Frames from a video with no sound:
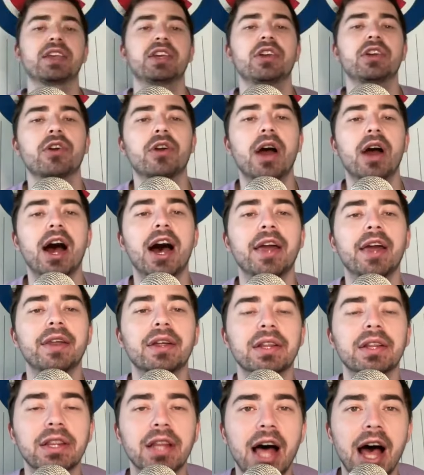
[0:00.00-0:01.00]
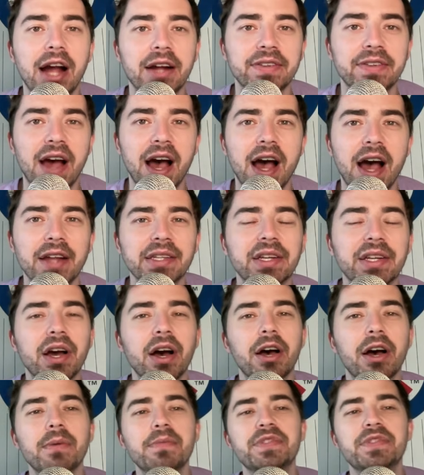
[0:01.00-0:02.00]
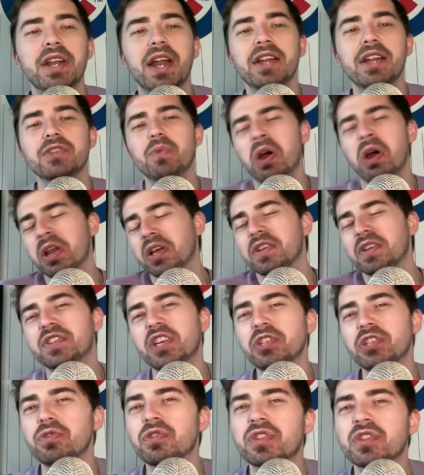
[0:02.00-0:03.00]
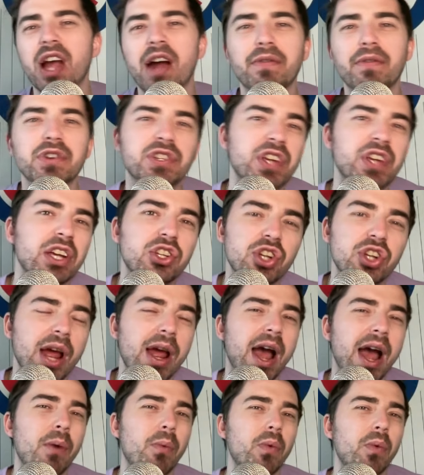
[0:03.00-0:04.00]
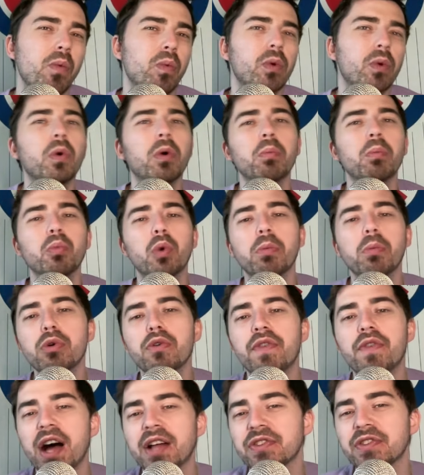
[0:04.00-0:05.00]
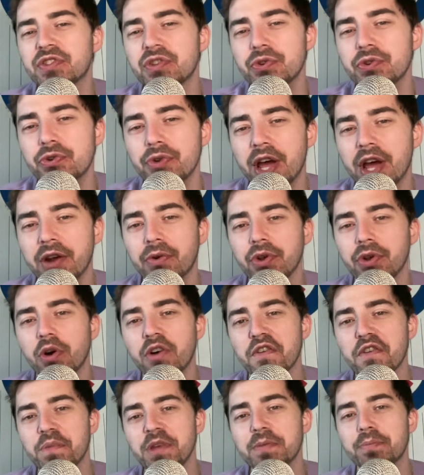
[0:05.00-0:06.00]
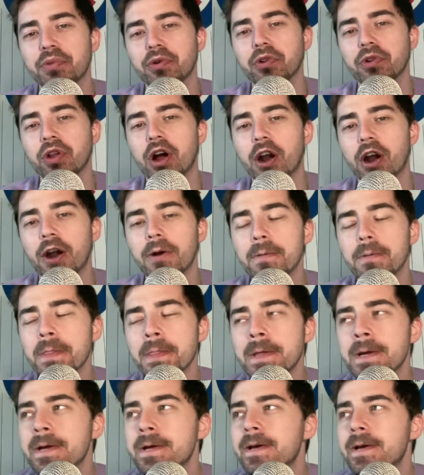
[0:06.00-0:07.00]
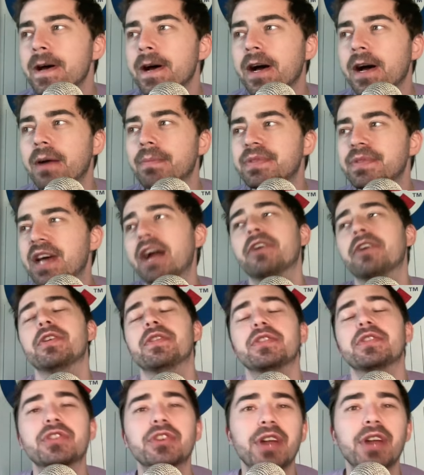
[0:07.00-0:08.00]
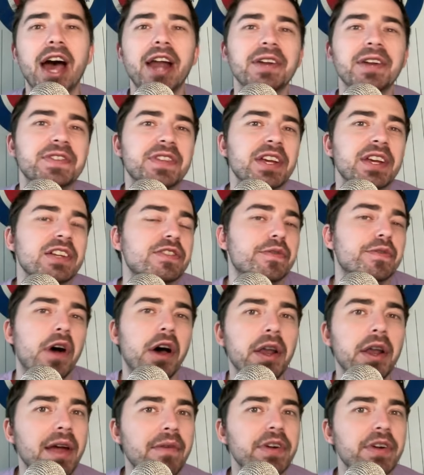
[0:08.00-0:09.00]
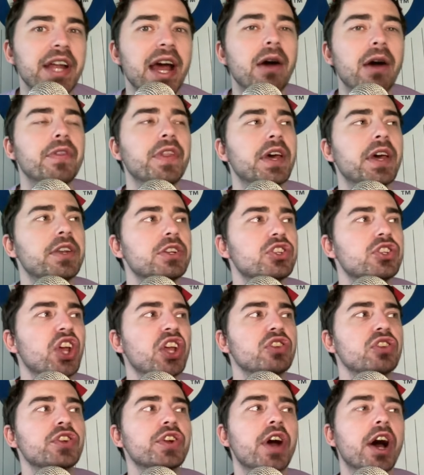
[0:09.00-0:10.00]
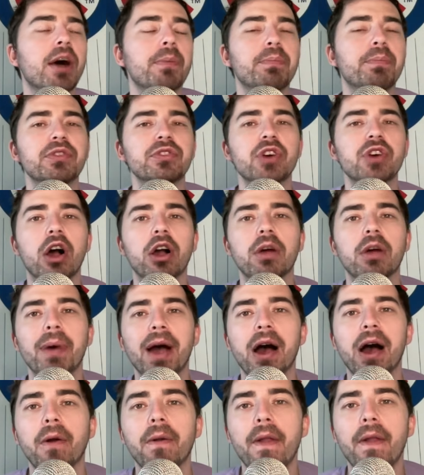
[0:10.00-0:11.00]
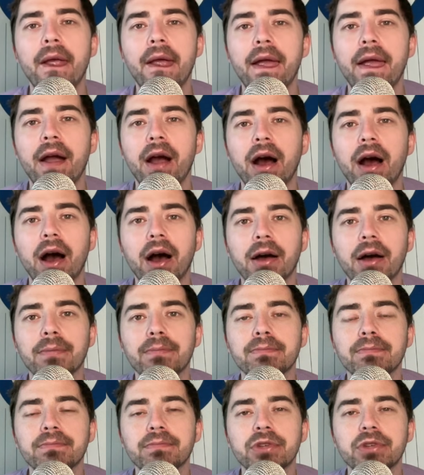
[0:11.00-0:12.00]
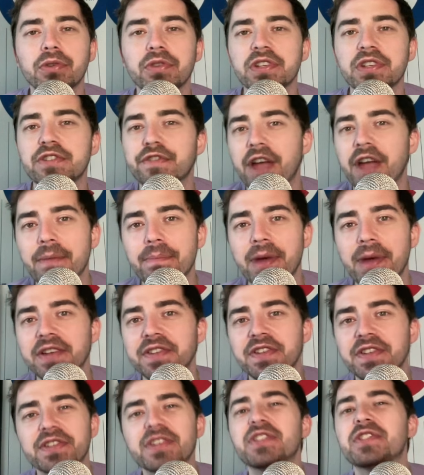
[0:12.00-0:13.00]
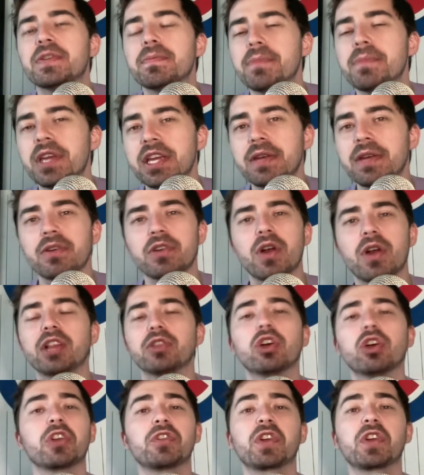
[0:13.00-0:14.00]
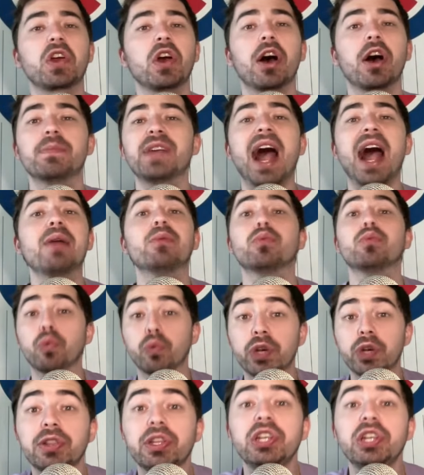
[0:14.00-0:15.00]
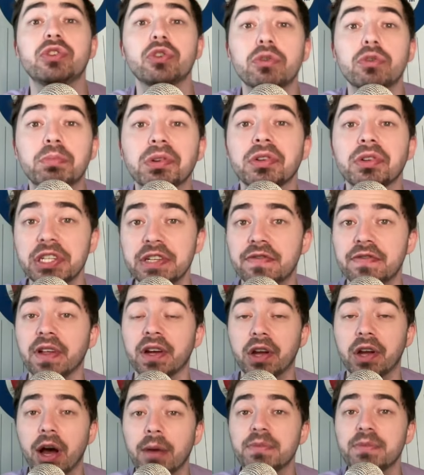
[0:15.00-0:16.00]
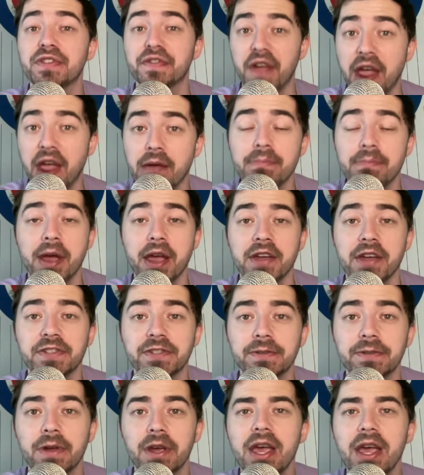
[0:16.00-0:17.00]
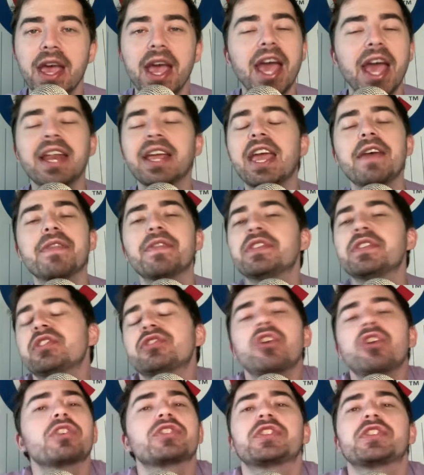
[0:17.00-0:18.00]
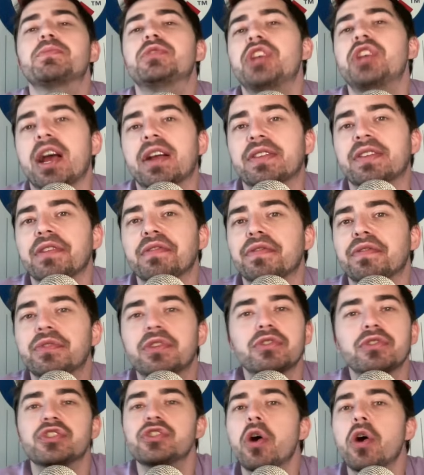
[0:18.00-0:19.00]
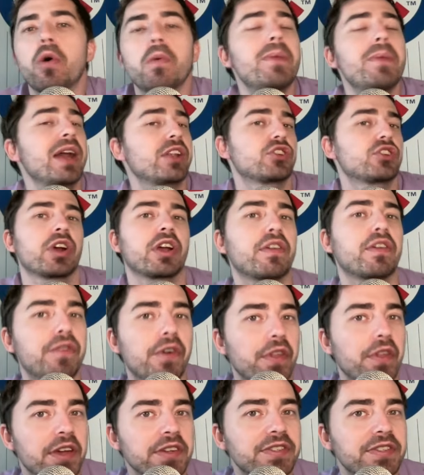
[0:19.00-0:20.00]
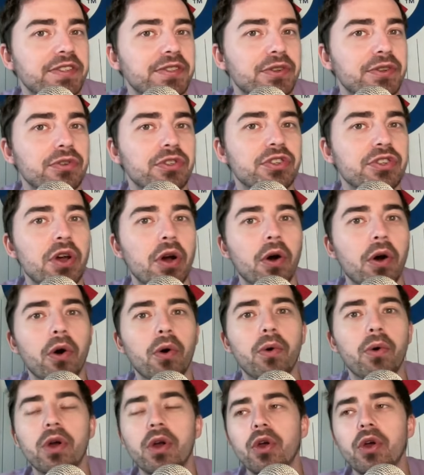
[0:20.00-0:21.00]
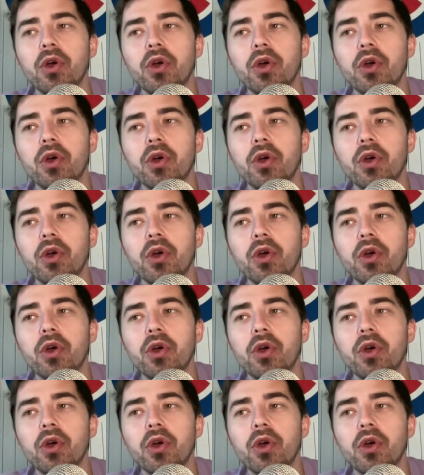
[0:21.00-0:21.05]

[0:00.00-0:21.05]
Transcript: here on Locked On Cubs, and I just want to continue this conversation. I, I we'll, we'll move on soon. I don't know if people are um, tired of this or not. I just think it's fun every now and then to change it up and talk about um, you know these fan bases. And to me, you know, I look at the Cubs. I really do believe the Cubs fan base. And again, this is all subjective. There's no metric for this. There's no